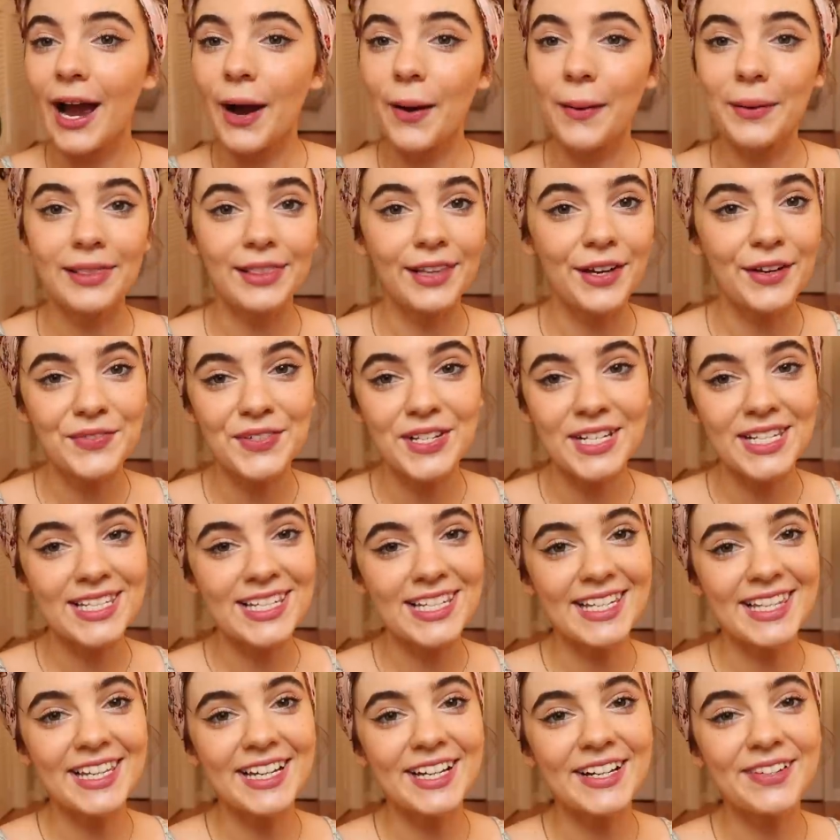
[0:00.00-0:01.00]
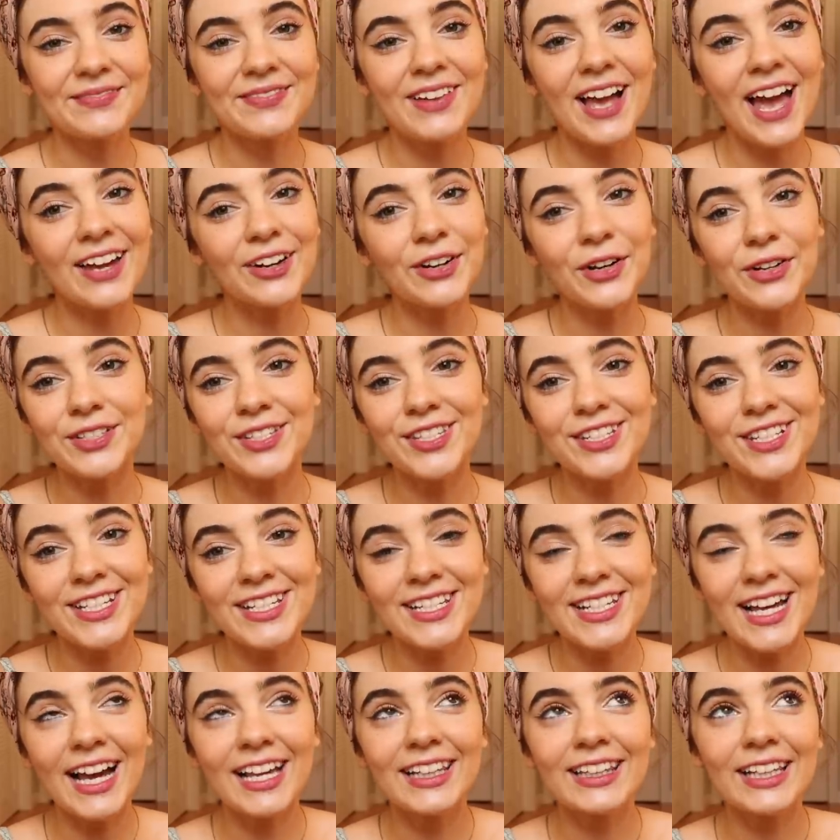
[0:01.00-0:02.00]
I would love to see them. And also
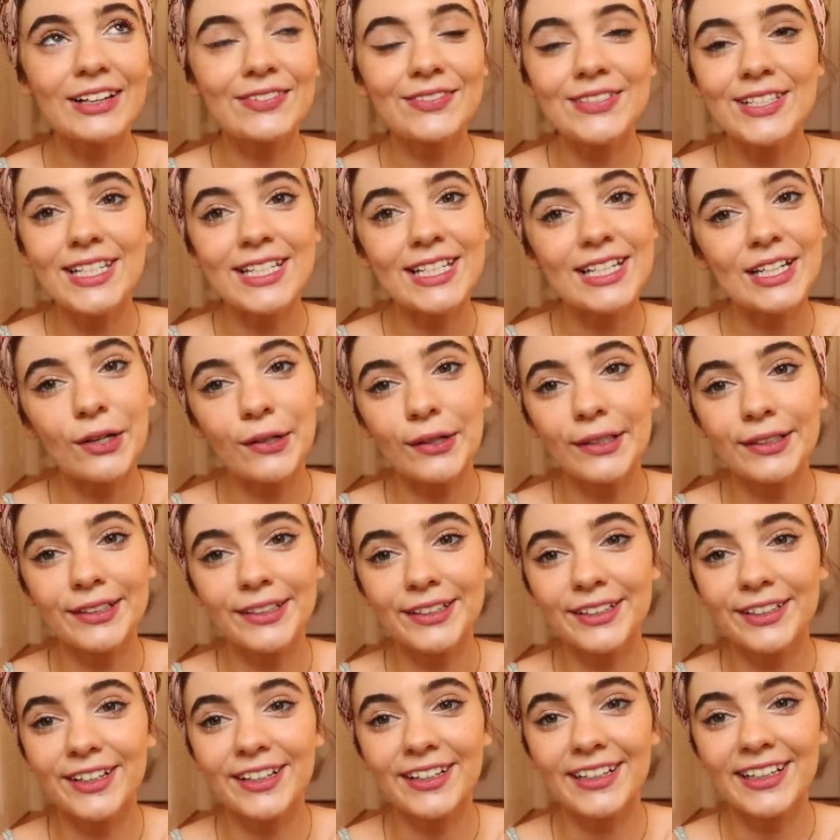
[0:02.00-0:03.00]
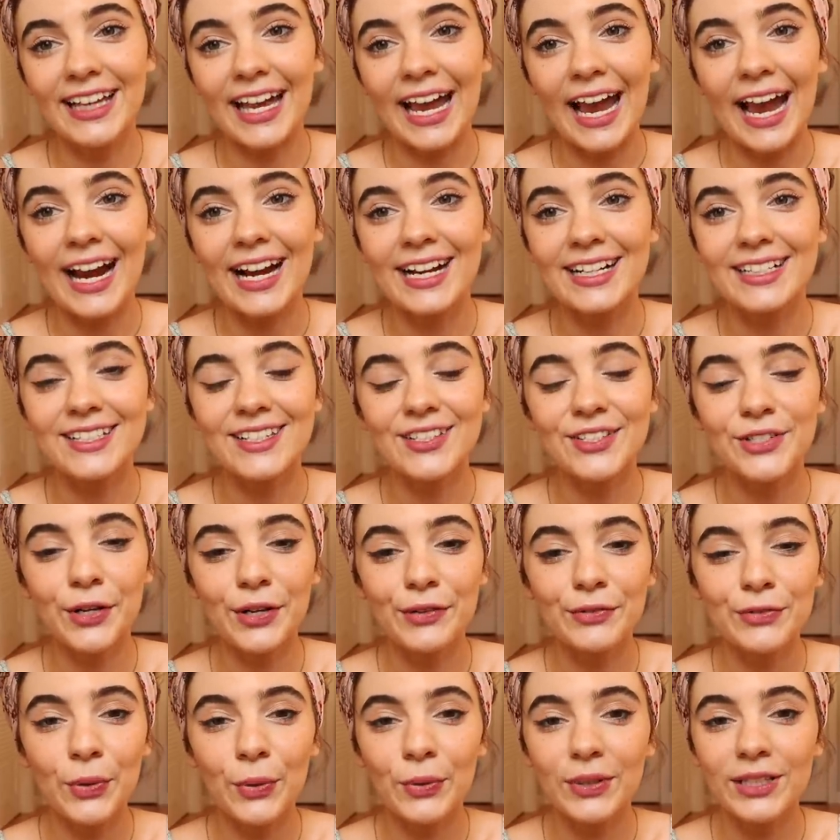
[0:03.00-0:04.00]
just, I love seeing all your curly hair. So
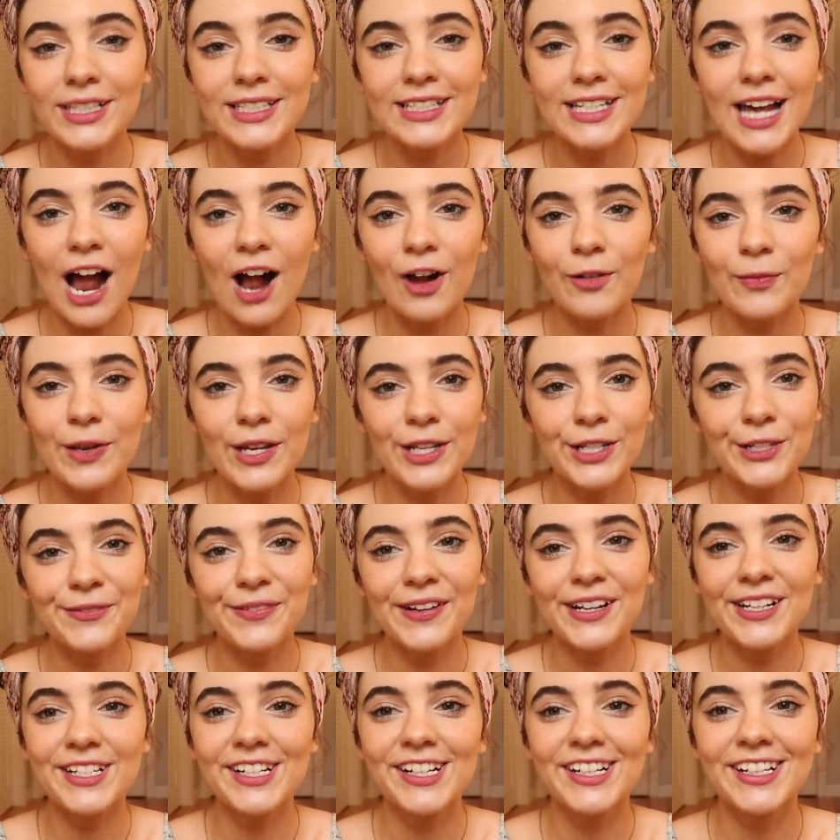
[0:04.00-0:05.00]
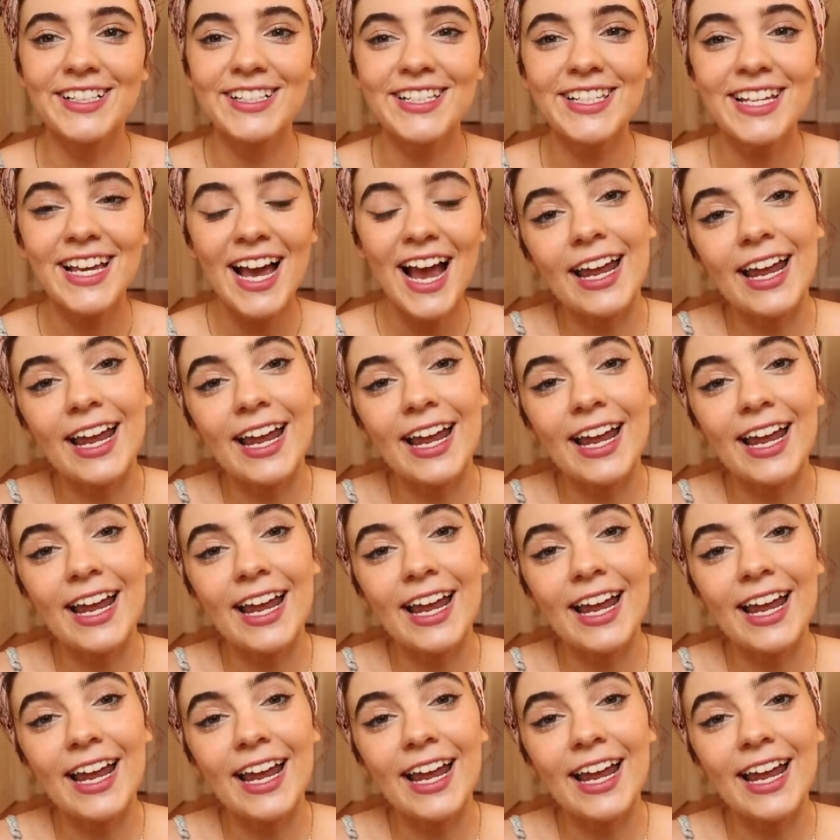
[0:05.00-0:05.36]
totally tag me in your pictures.